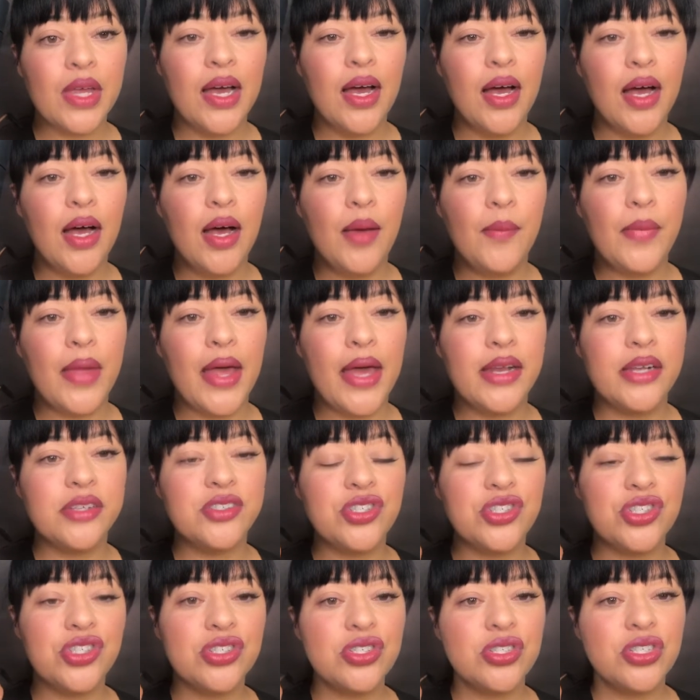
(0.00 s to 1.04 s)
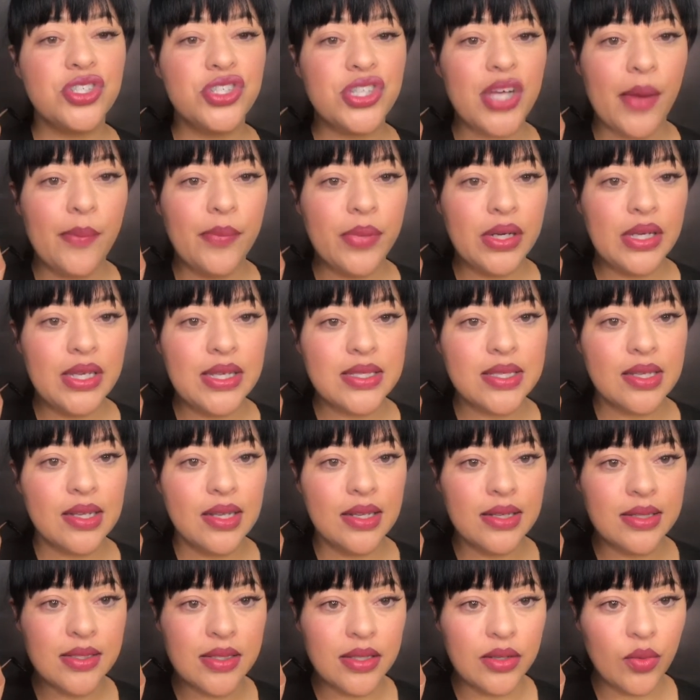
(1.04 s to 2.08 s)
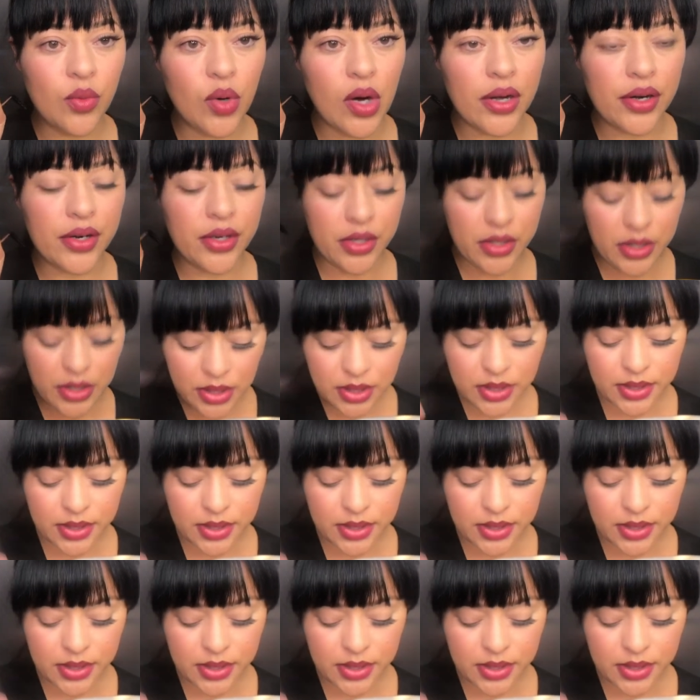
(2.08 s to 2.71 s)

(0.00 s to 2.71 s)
and it's just a Japanese cleansing water.